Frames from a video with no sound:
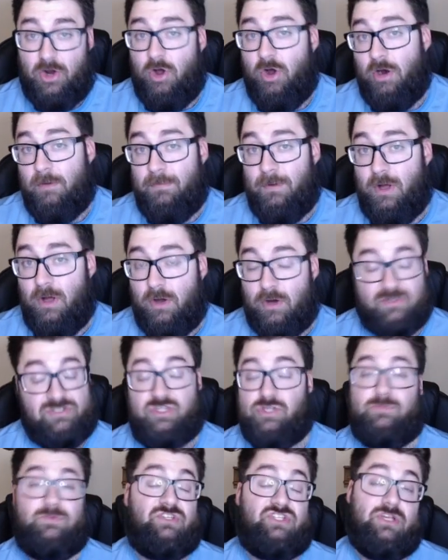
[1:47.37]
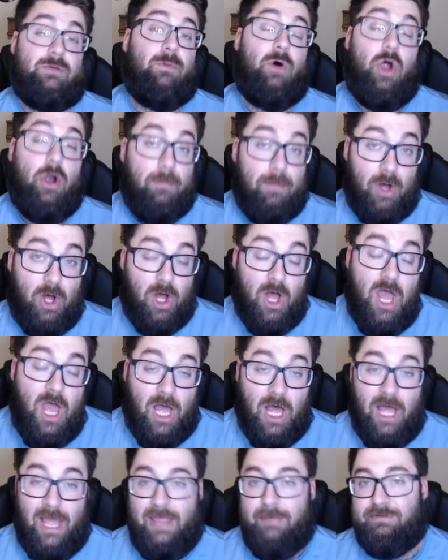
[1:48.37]
Harbaugh,
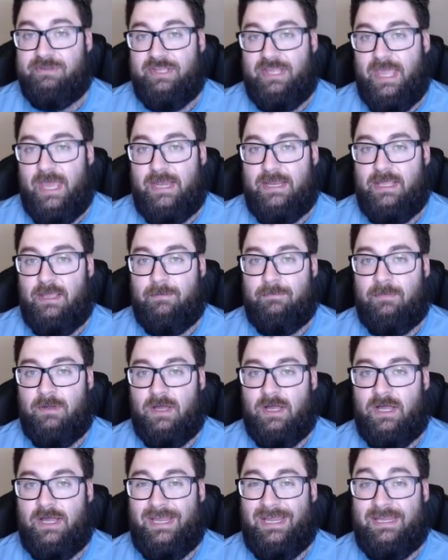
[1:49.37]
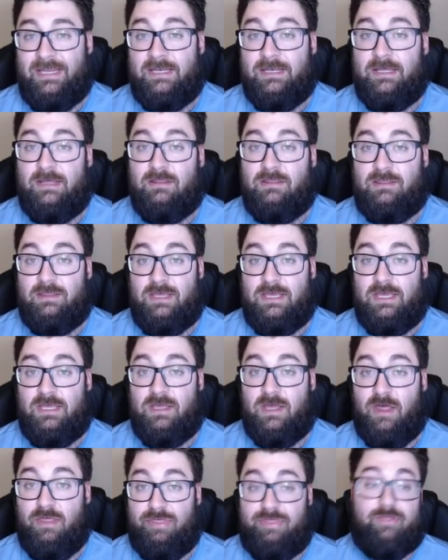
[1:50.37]
able to get him in
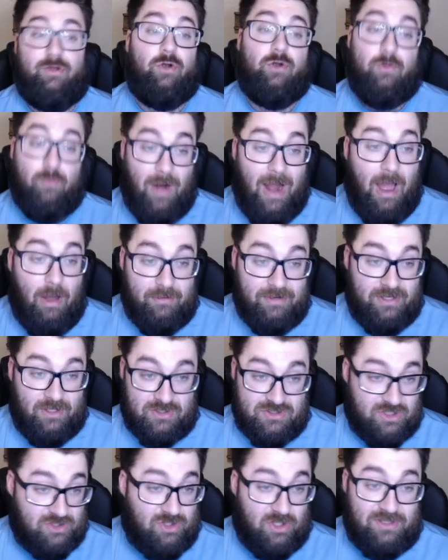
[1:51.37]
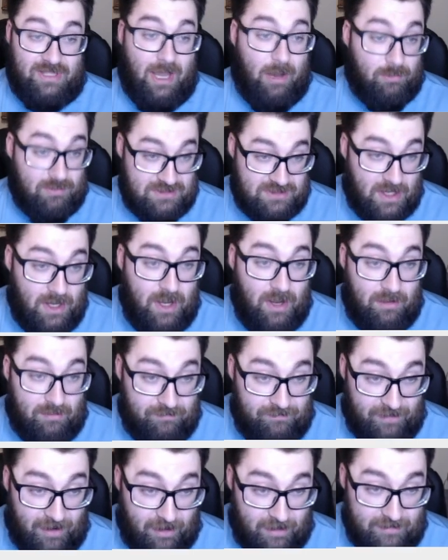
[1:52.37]
the third round here. So I thought that was
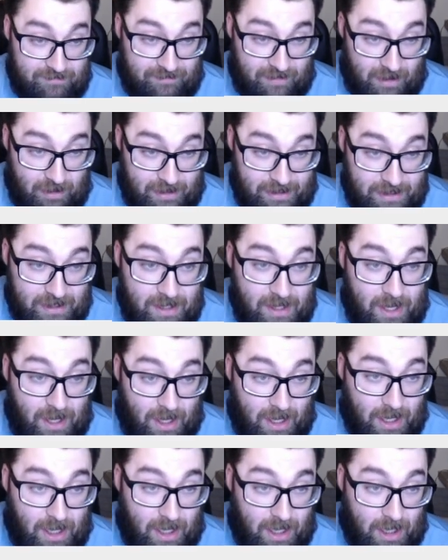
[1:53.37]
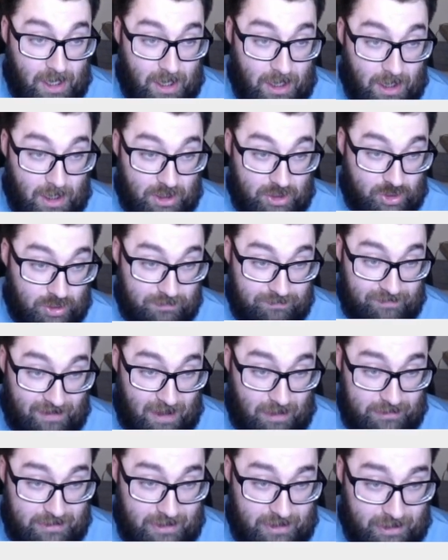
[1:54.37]
very, very good
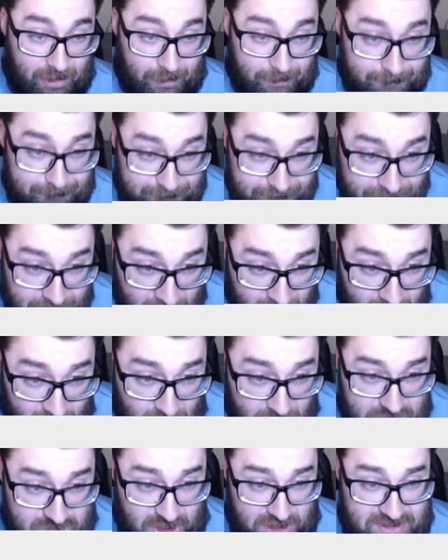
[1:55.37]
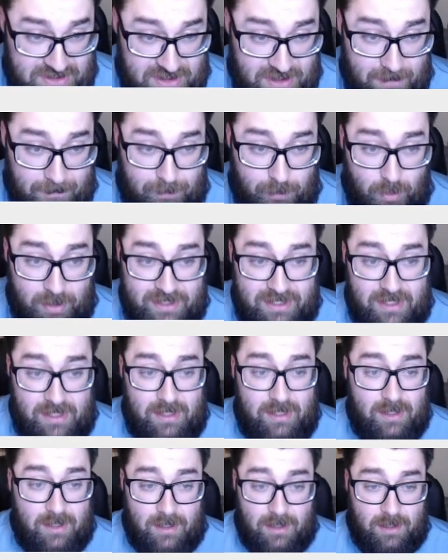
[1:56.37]
value here. Justin
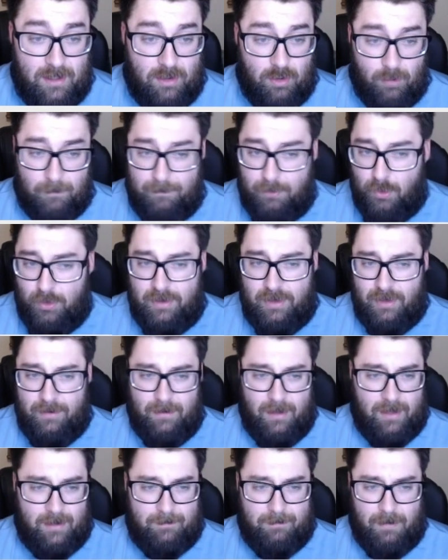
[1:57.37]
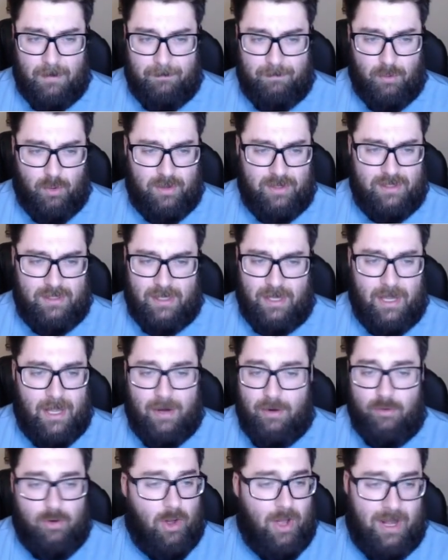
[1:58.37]
Aboigi, I
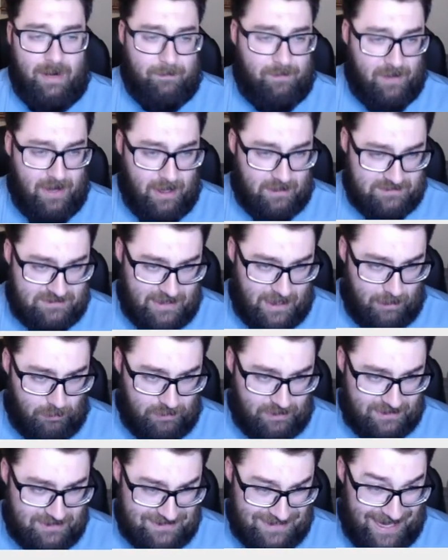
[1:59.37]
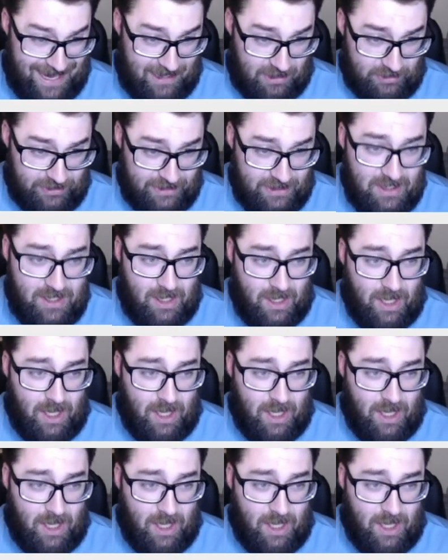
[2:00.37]
don't know how to pronounce that one exactly.